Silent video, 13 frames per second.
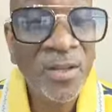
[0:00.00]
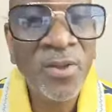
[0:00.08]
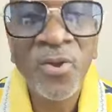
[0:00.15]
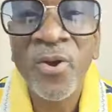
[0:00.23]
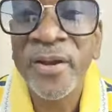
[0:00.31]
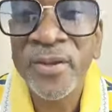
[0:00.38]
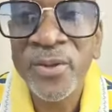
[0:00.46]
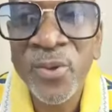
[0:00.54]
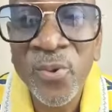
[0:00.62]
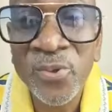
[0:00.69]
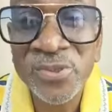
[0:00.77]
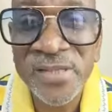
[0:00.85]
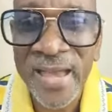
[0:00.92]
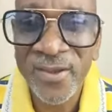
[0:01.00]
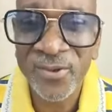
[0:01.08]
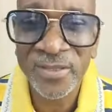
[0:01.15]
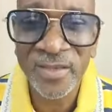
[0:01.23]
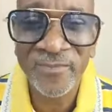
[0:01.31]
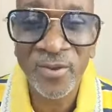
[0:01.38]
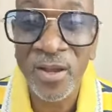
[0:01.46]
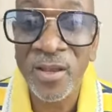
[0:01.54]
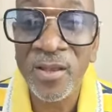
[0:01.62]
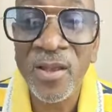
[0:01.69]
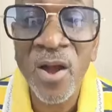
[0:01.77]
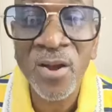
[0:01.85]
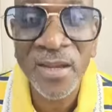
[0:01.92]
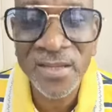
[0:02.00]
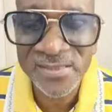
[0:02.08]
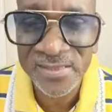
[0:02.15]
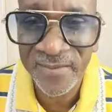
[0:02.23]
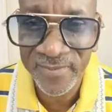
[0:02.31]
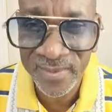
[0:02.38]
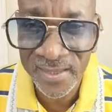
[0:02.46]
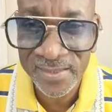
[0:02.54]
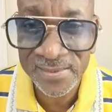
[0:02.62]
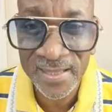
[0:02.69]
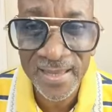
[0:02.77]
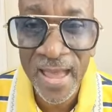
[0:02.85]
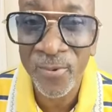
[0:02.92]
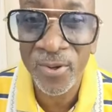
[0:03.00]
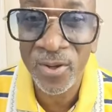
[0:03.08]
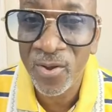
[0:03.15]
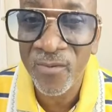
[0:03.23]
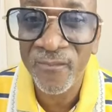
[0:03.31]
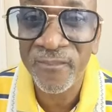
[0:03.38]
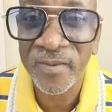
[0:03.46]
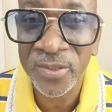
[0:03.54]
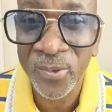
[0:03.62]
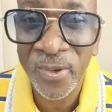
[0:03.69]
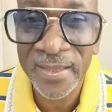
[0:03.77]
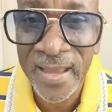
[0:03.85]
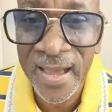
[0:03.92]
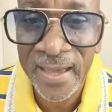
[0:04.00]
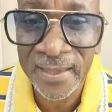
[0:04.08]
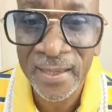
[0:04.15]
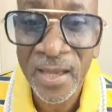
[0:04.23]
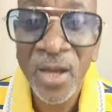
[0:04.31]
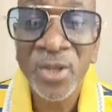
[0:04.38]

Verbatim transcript: Lord knows I could give you a long list of things that I would love for you and I